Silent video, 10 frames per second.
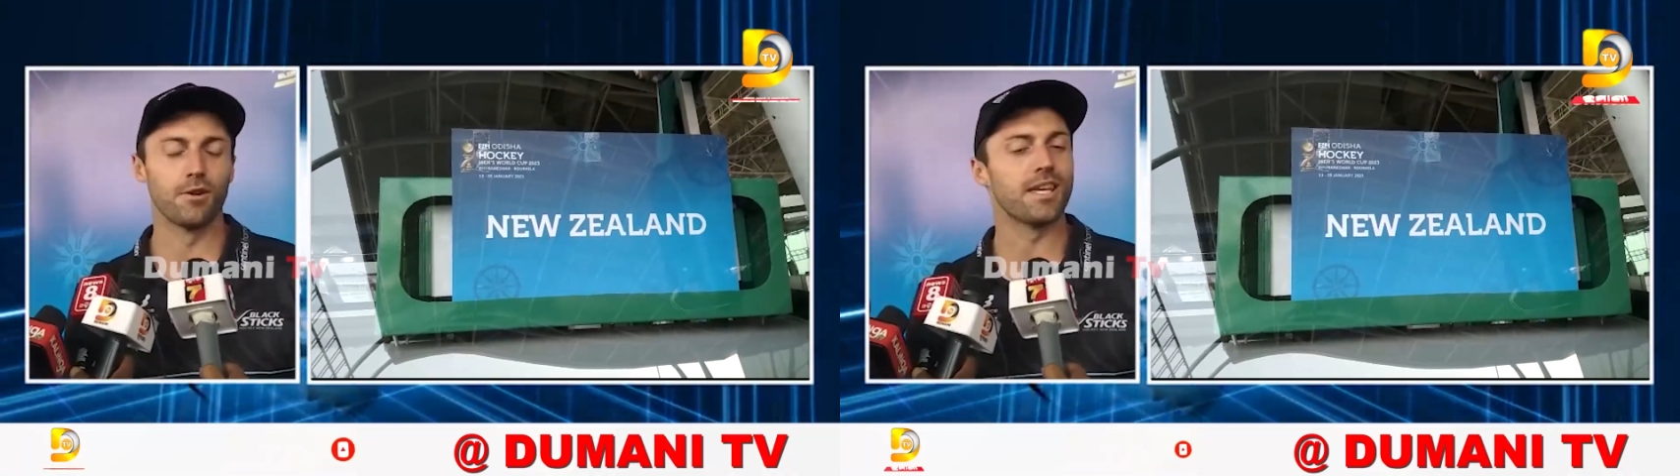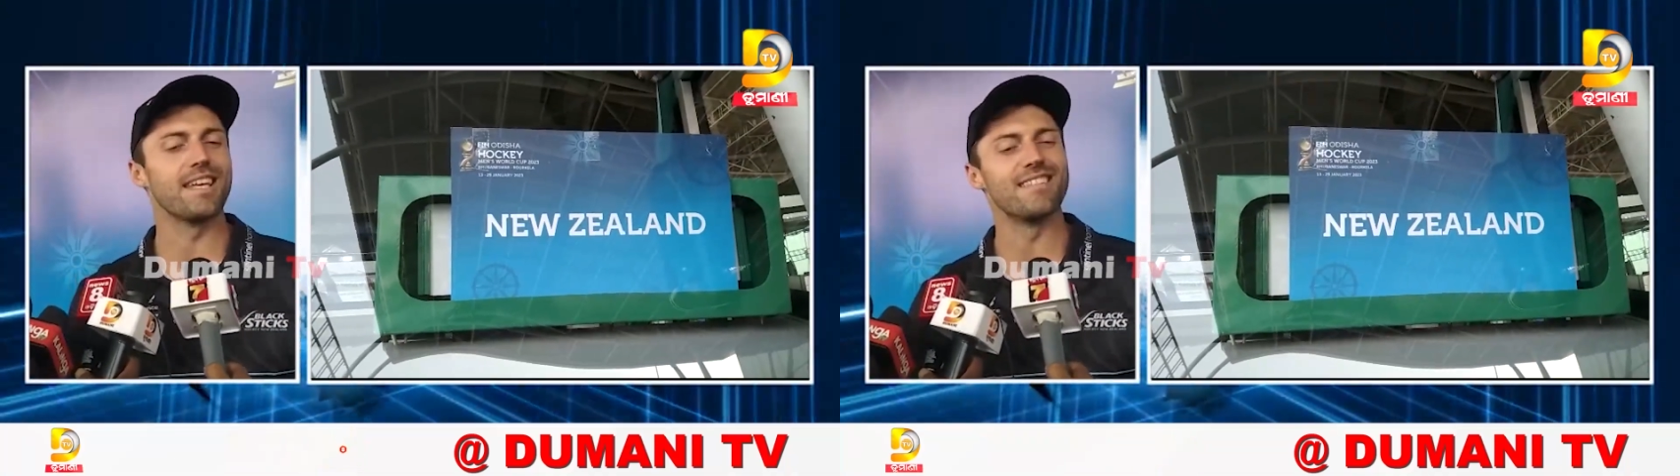
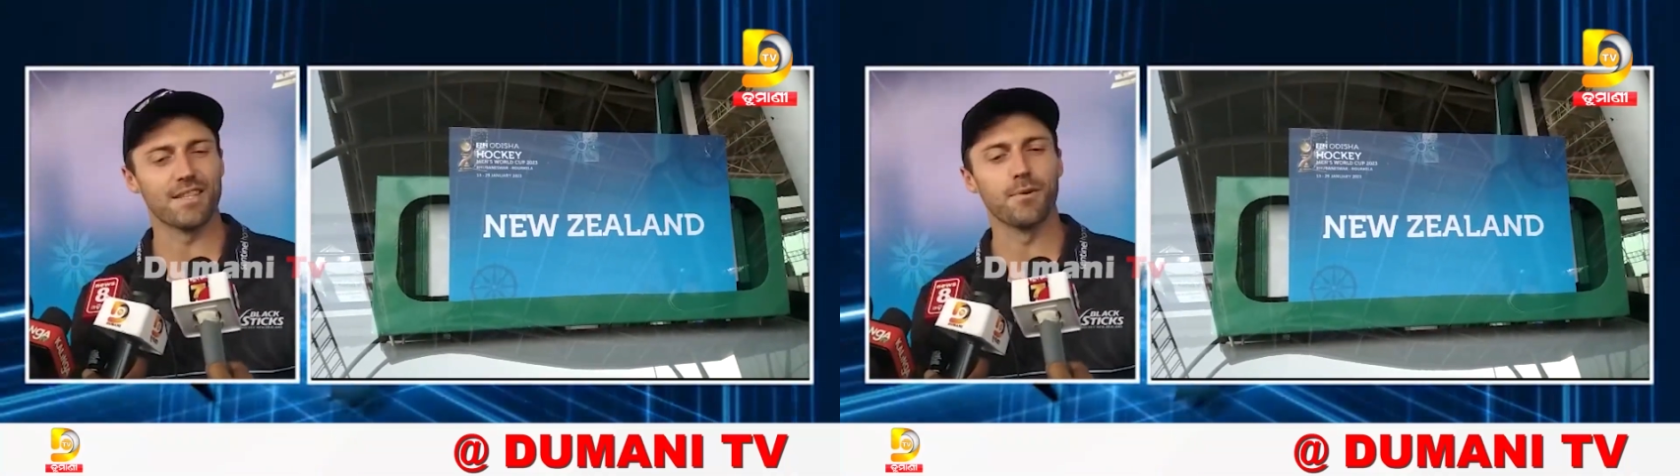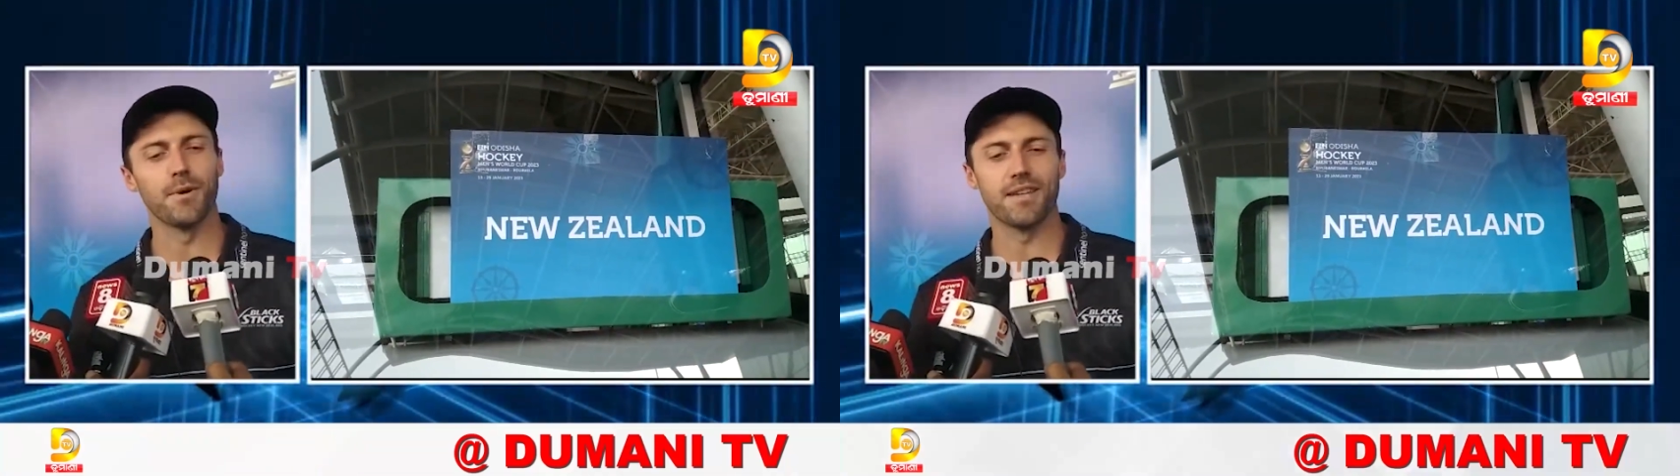looking
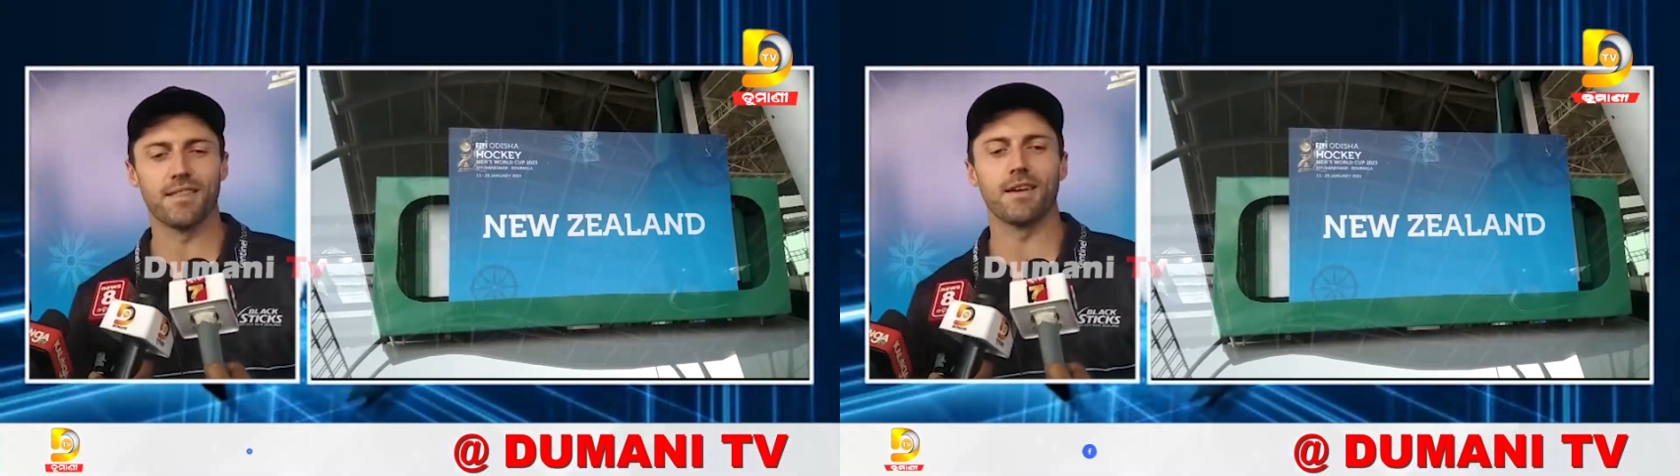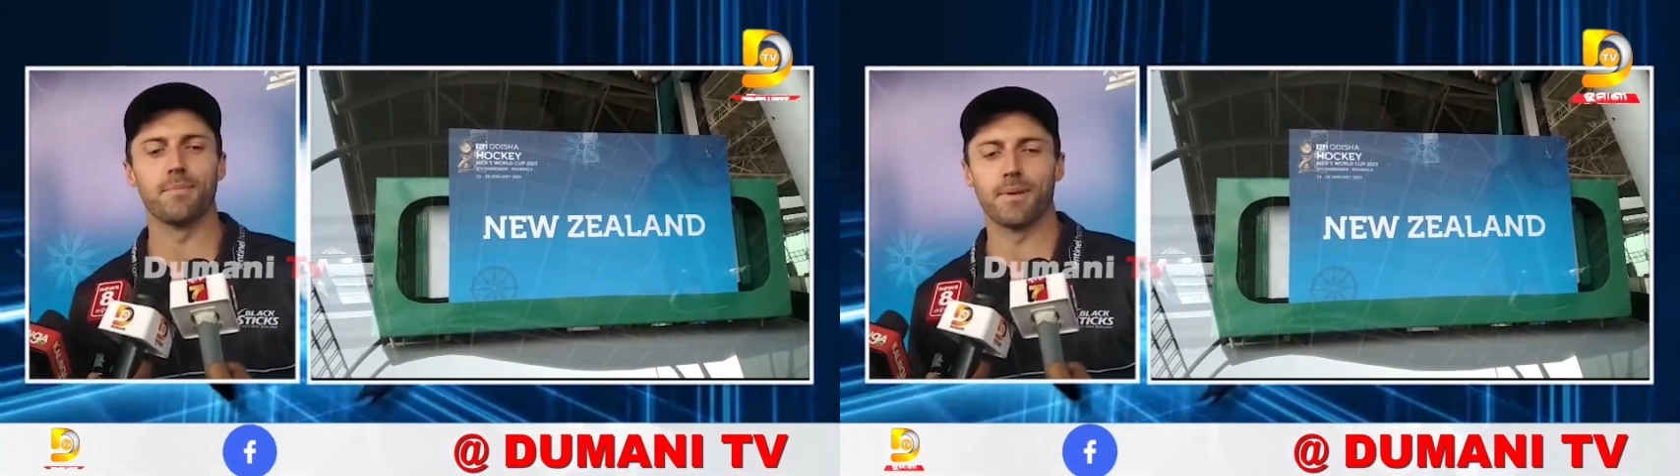into the way
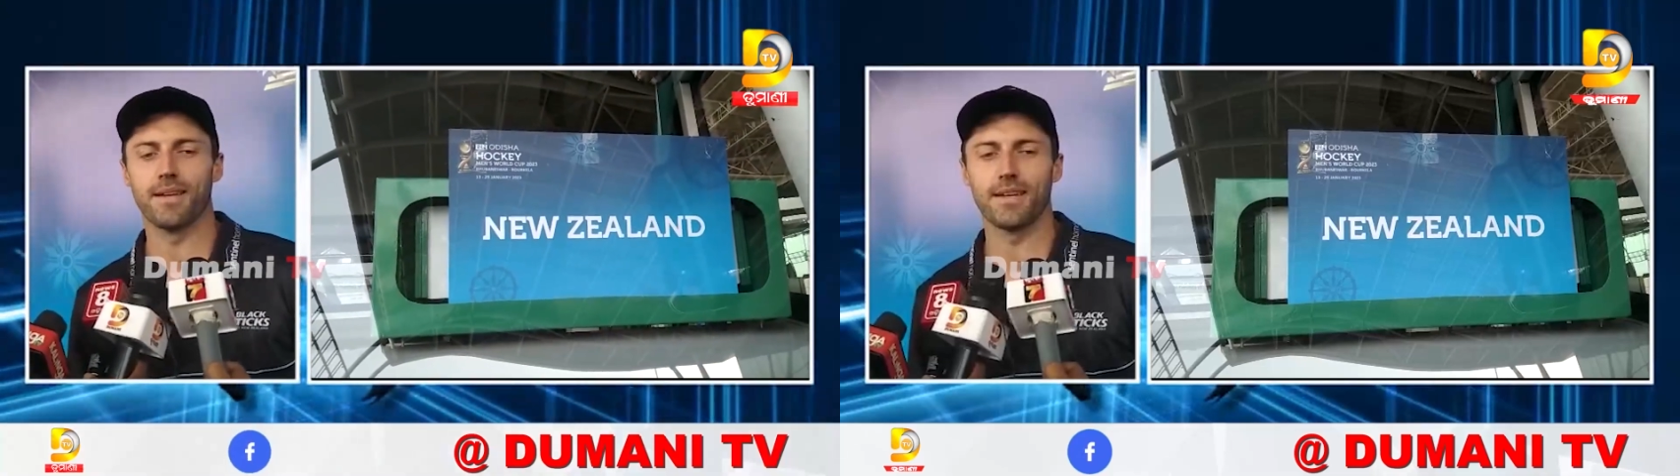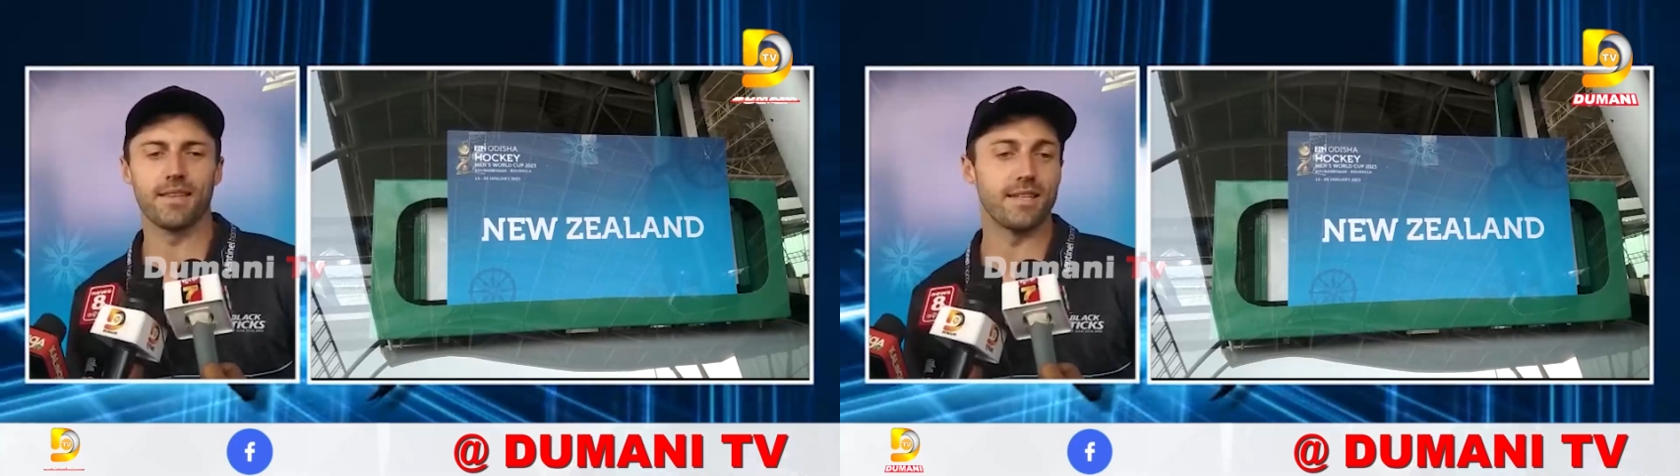that they
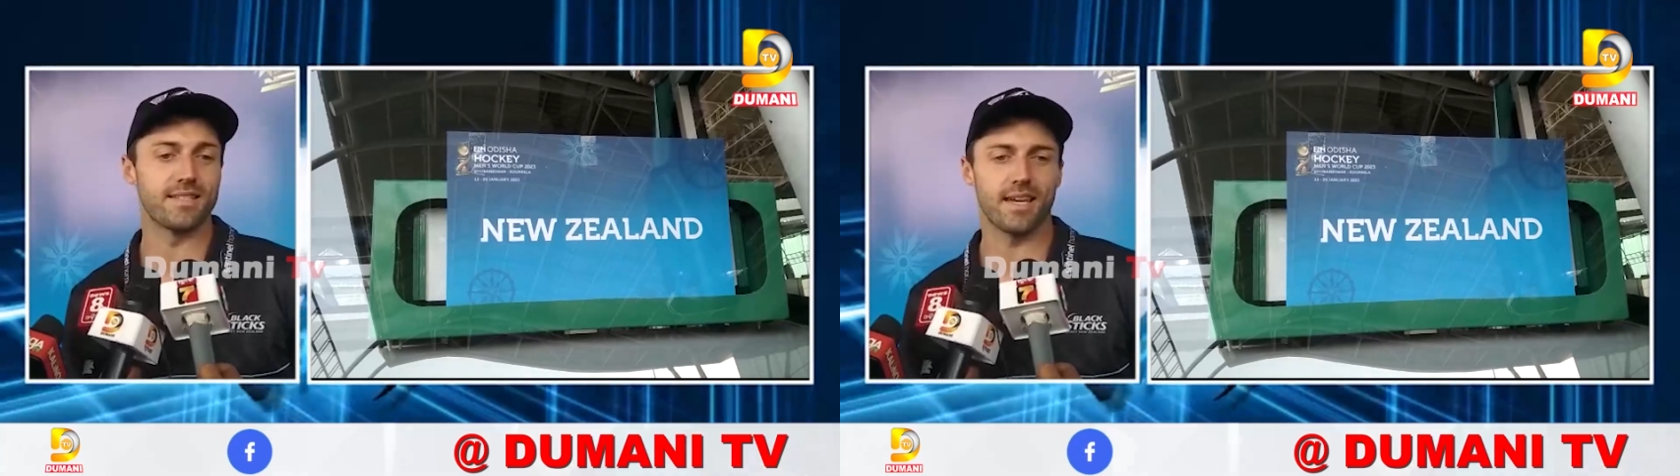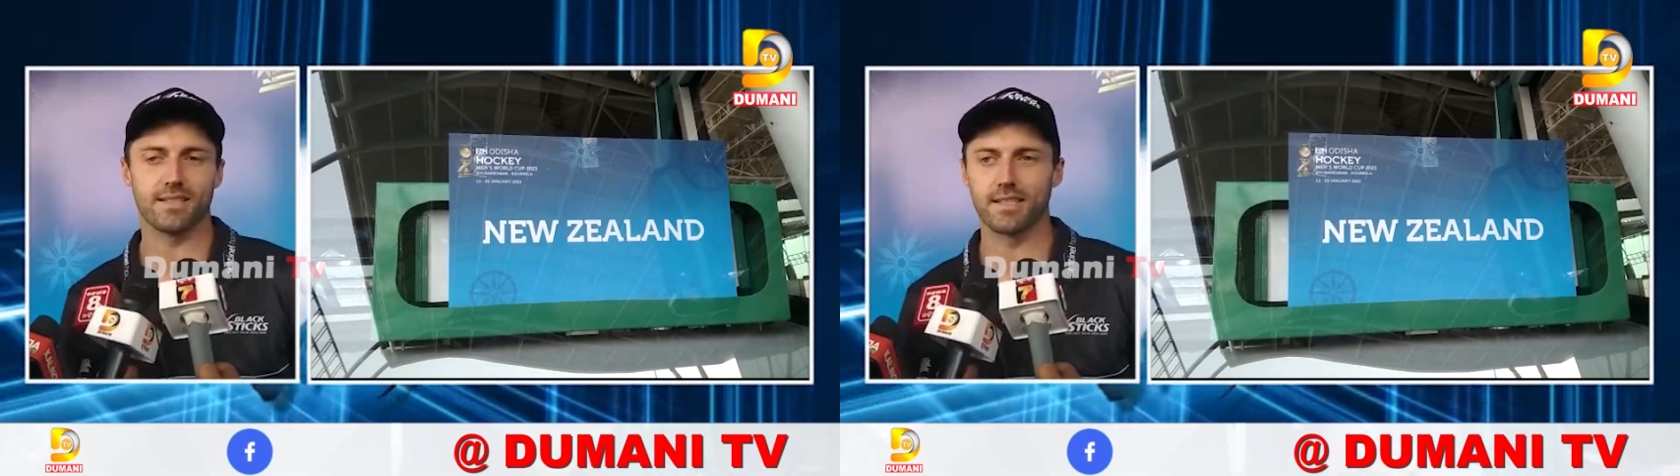play and their
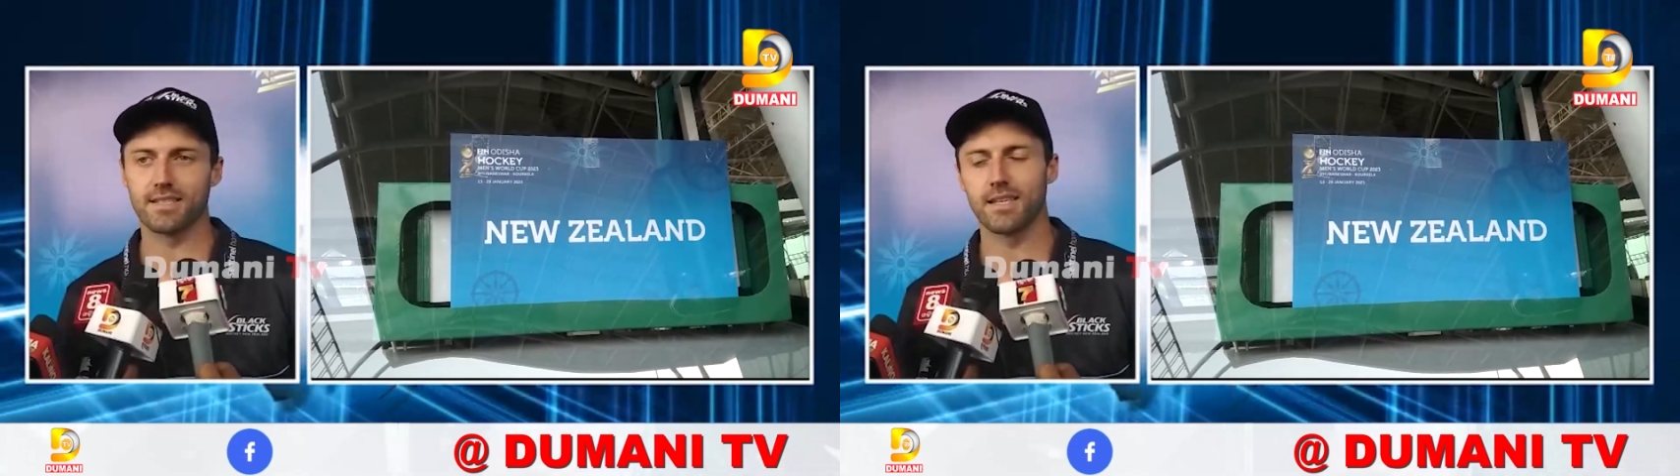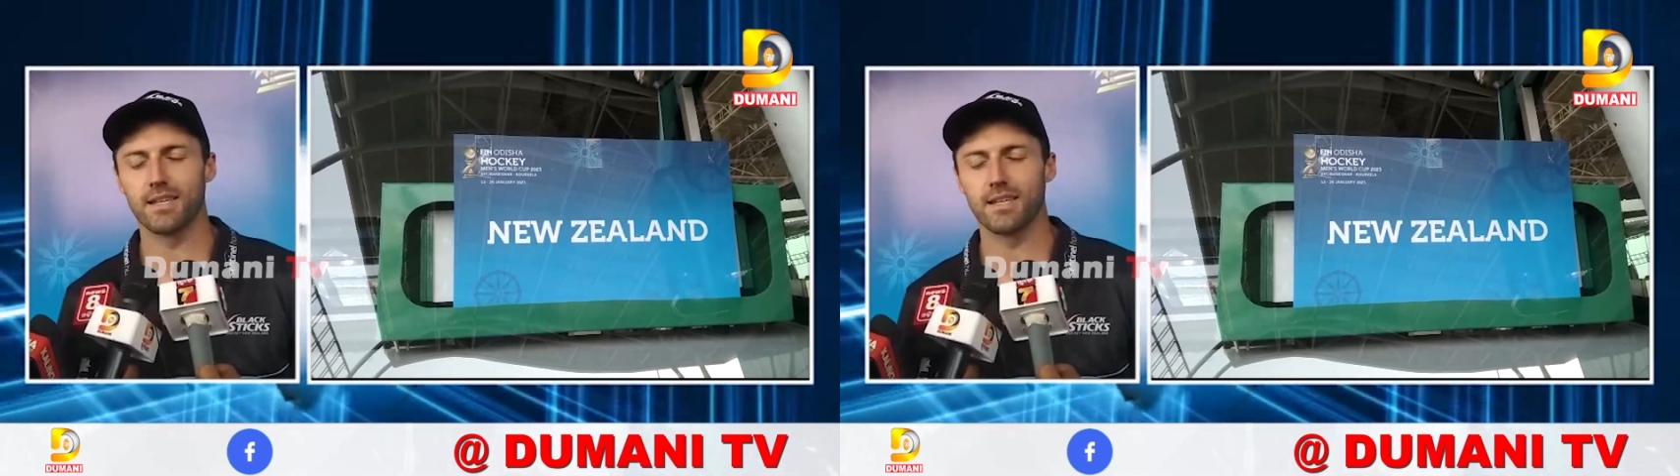tactics,